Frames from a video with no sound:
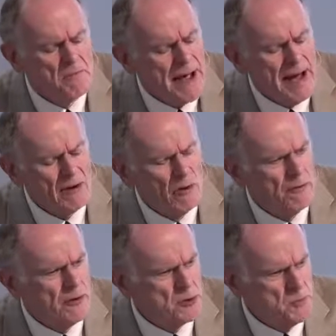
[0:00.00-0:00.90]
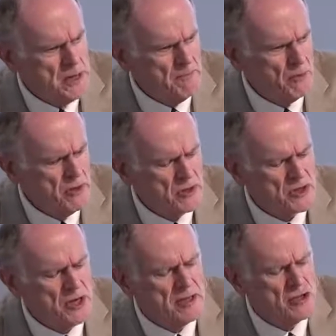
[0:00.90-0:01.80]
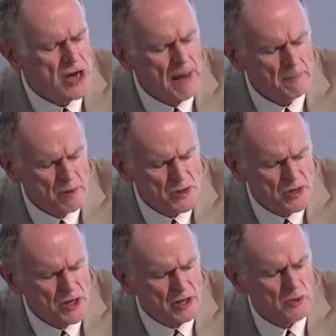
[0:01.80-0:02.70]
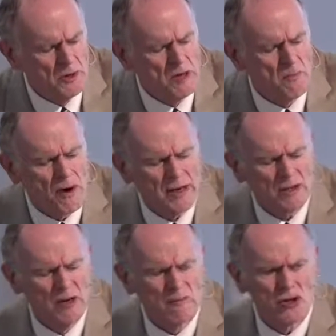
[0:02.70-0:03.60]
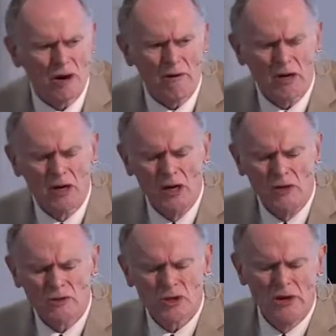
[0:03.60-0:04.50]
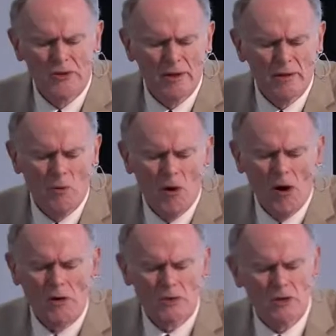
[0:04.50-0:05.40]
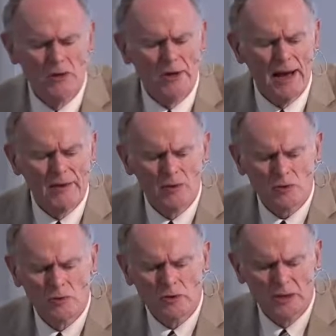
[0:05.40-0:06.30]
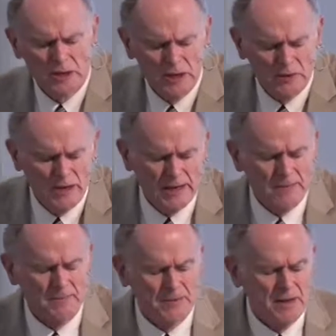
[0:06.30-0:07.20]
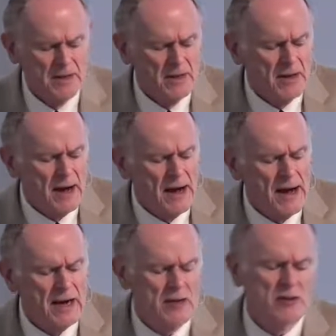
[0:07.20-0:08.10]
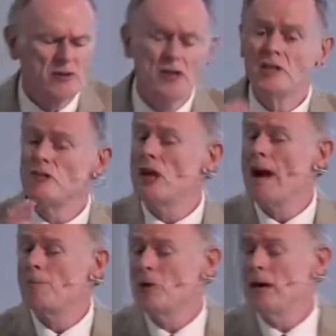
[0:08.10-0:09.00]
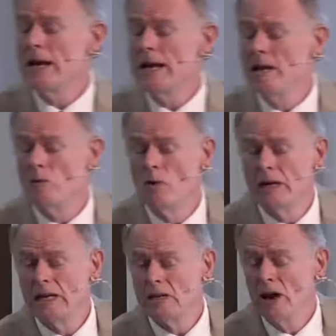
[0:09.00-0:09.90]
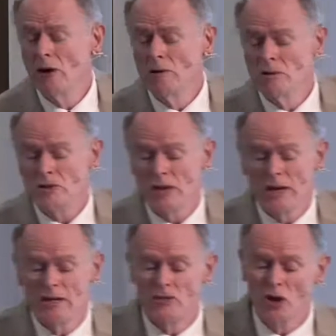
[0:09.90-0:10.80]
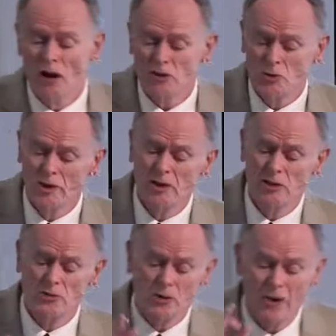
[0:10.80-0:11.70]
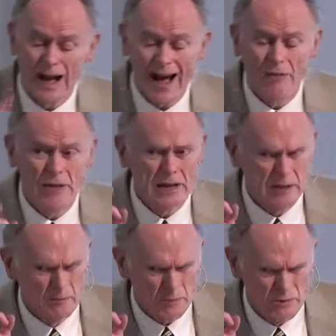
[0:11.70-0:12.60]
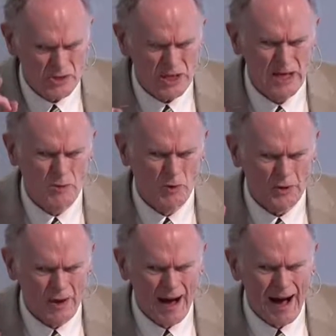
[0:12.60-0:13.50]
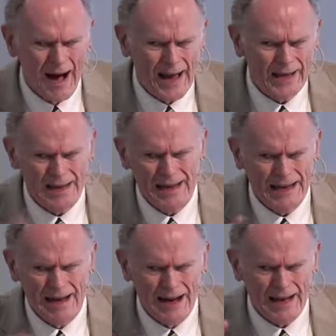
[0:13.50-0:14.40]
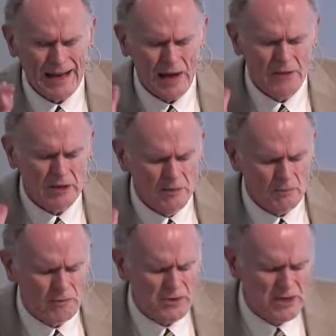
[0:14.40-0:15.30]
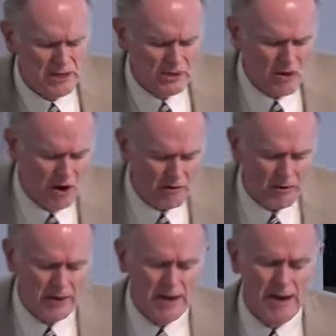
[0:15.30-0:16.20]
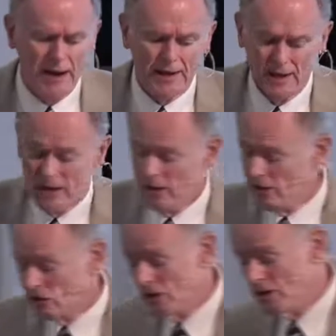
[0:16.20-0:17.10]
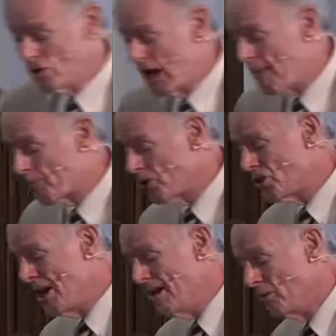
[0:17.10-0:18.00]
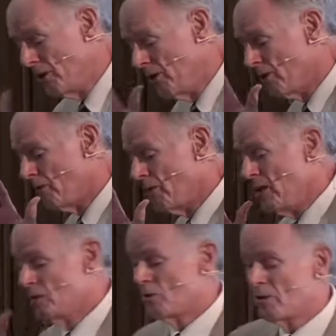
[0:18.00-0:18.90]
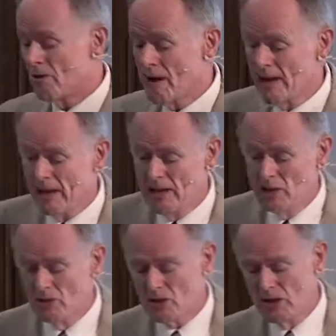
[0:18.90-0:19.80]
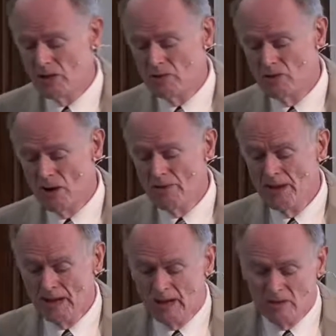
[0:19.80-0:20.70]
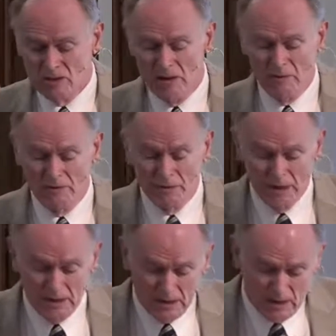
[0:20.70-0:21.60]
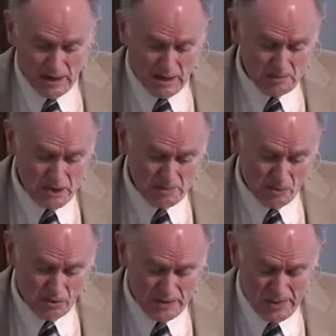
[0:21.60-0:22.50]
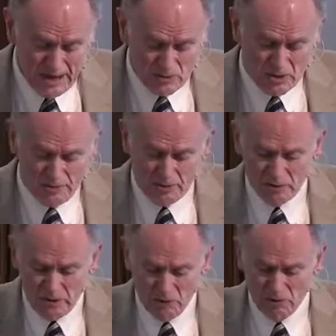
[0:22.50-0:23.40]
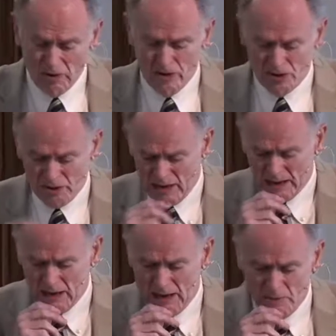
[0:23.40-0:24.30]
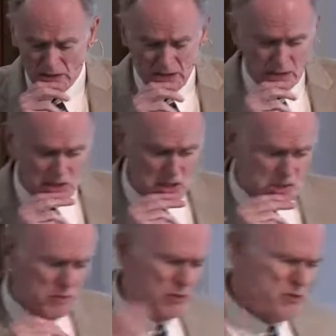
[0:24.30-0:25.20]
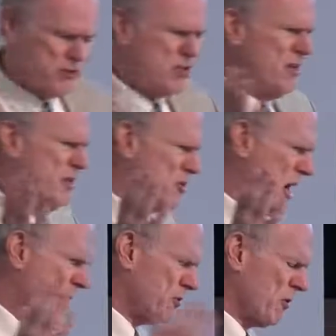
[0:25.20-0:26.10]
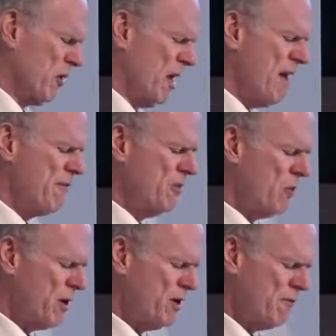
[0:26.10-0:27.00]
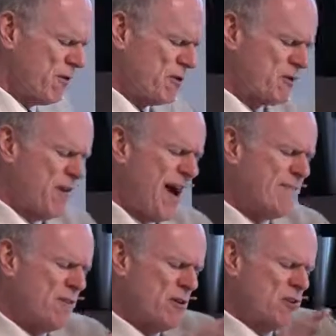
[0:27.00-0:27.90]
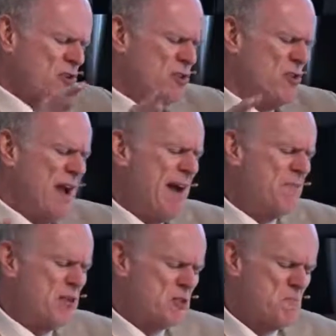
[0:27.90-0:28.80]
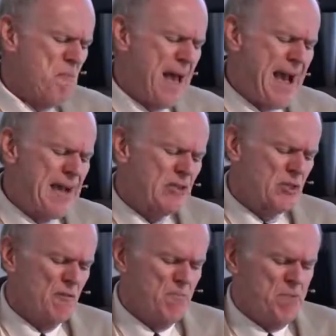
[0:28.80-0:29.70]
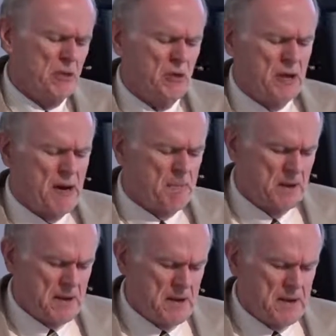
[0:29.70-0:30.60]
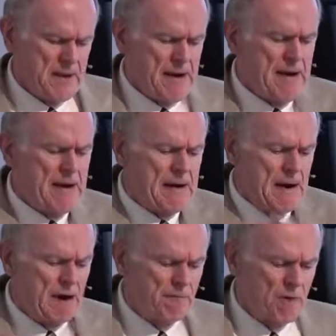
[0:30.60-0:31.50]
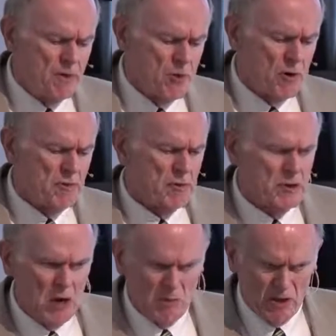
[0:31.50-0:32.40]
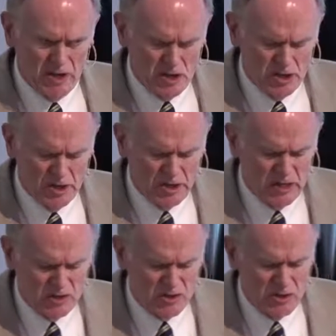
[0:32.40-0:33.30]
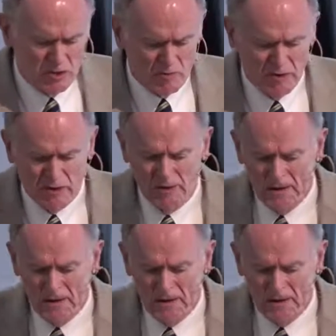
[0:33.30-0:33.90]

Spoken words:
battle for his people. You see it in chapter 6 when he breaks up Jericho, so that the walls, so that Israel can go in. You see it in chapter 8 when he tells Joshua and Israel how they can proceed with Ai, how they can proceed in conquering Ai. You see it in chapter 10 when he intervenes with great hailstones on some of the people in that southern coalition that came against Israel. You see it in chapter 11 when in the first 5 verses you have this massive buildup of a northern coalition against Israel